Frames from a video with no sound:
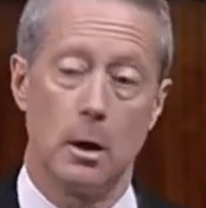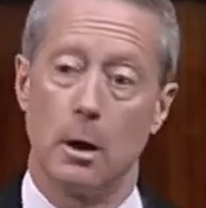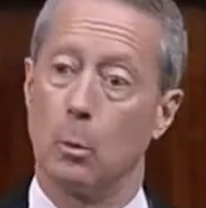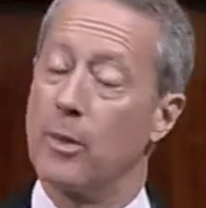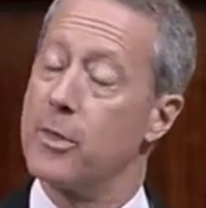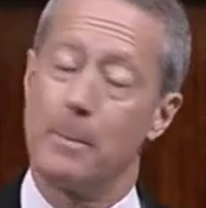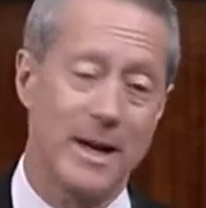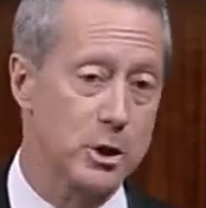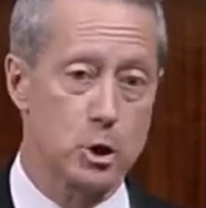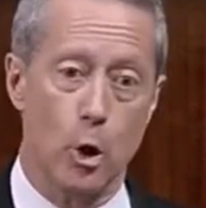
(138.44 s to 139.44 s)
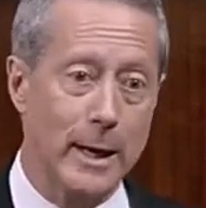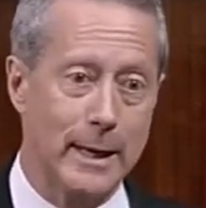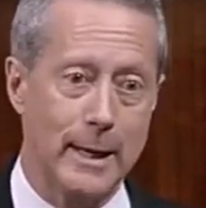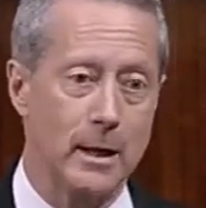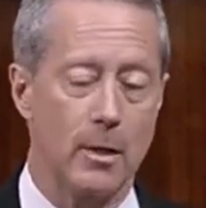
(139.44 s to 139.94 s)
with the best
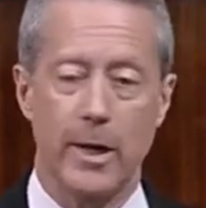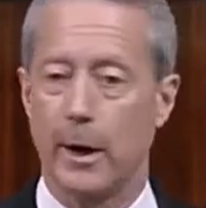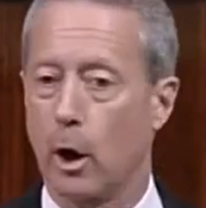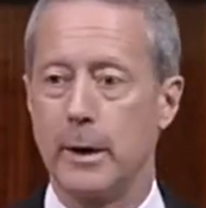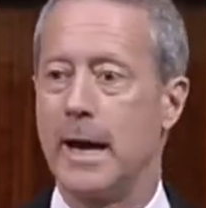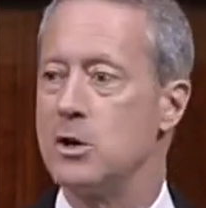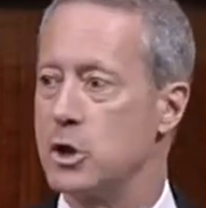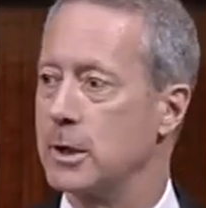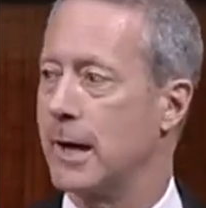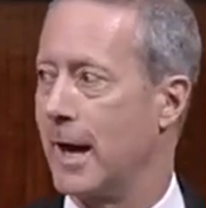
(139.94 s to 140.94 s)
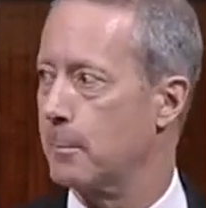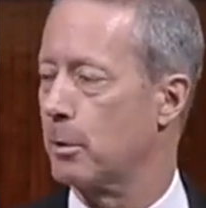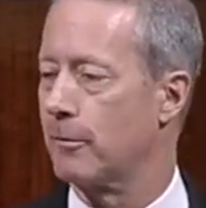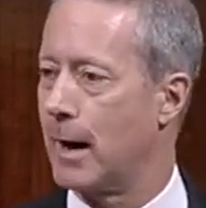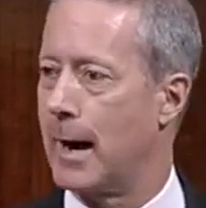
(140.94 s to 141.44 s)
training that our nation can
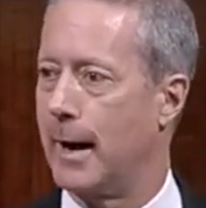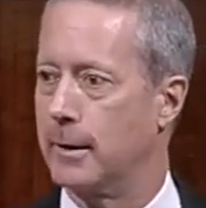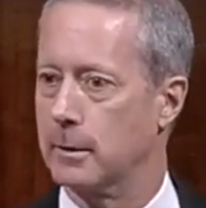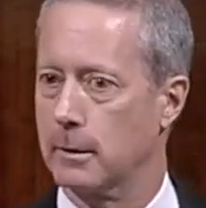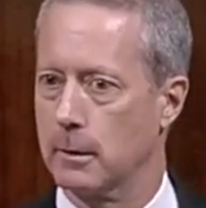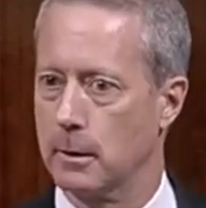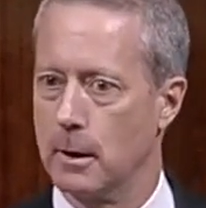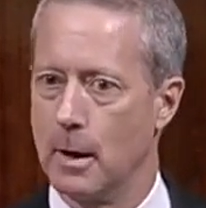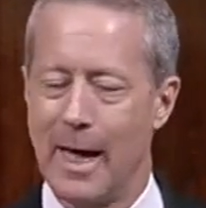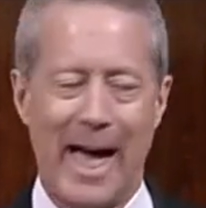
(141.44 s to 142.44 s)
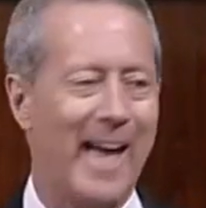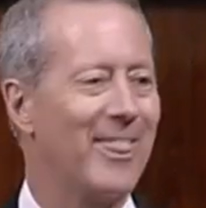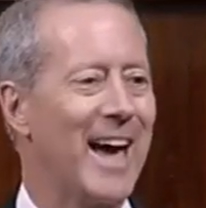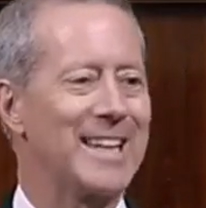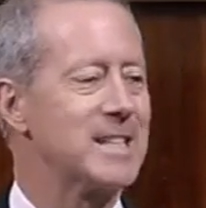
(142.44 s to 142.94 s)
provide. And
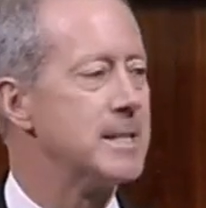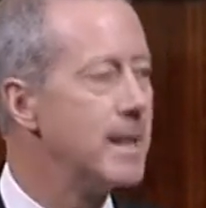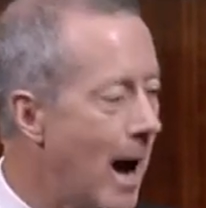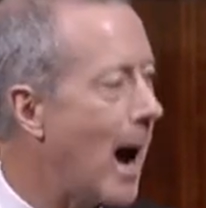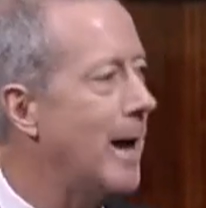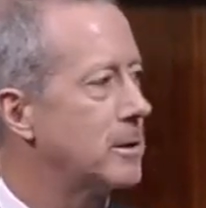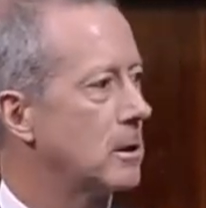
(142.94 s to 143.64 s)
that is not